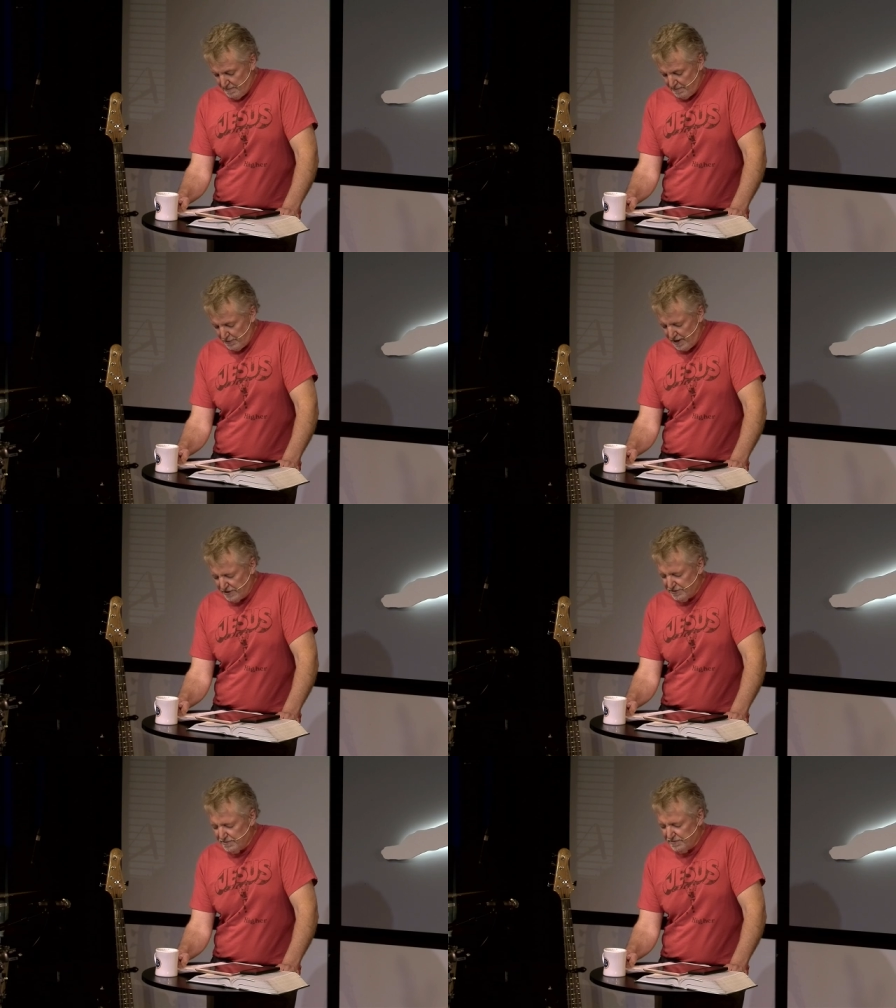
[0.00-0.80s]
Pray
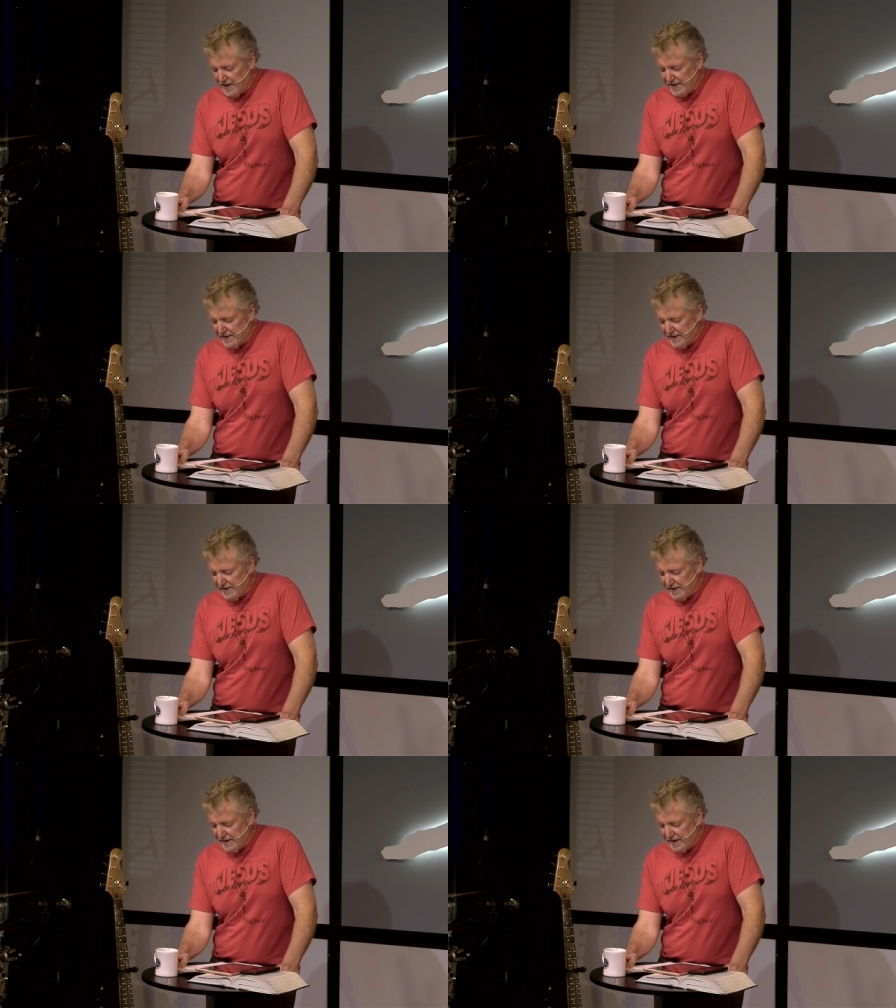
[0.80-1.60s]
too
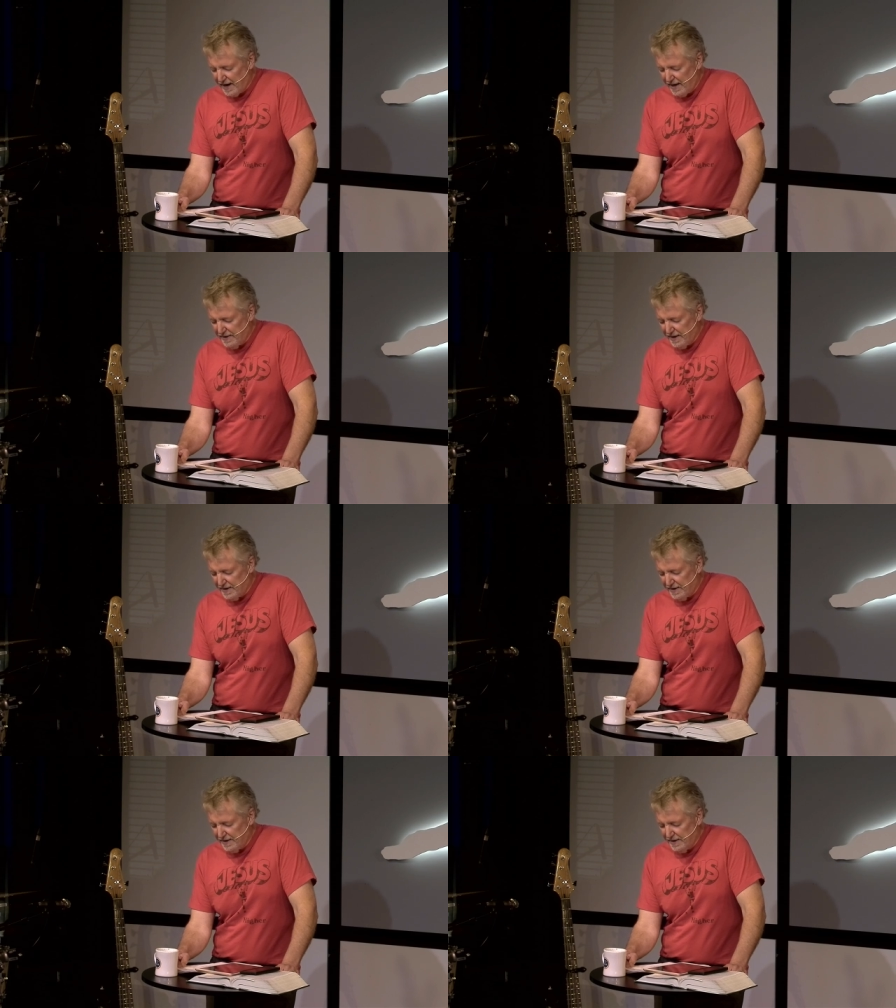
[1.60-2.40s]
that, God, that